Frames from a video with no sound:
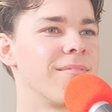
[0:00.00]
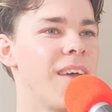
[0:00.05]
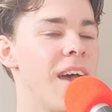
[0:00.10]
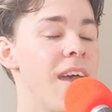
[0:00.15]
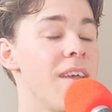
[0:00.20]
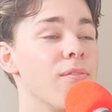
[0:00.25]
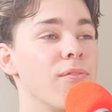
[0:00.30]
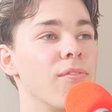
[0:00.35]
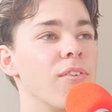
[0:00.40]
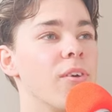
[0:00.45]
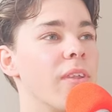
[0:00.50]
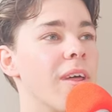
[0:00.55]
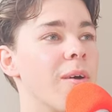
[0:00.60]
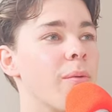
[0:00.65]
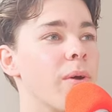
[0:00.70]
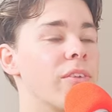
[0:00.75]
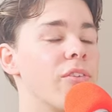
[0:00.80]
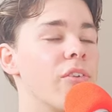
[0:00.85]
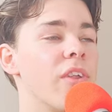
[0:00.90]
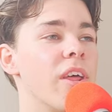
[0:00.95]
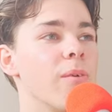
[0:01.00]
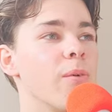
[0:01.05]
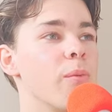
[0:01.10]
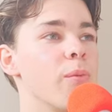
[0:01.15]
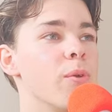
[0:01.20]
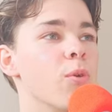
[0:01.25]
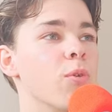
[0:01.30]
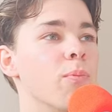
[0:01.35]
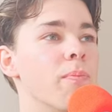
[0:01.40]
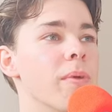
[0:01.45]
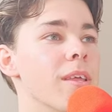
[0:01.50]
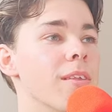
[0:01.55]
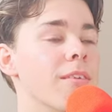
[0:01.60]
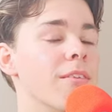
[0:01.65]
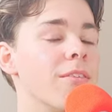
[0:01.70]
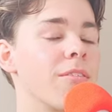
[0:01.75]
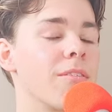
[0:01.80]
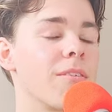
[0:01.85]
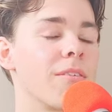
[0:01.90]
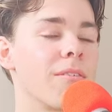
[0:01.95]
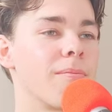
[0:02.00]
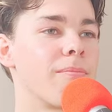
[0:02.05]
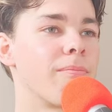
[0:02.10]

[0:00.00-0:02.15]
I even feel that way today when we use beets.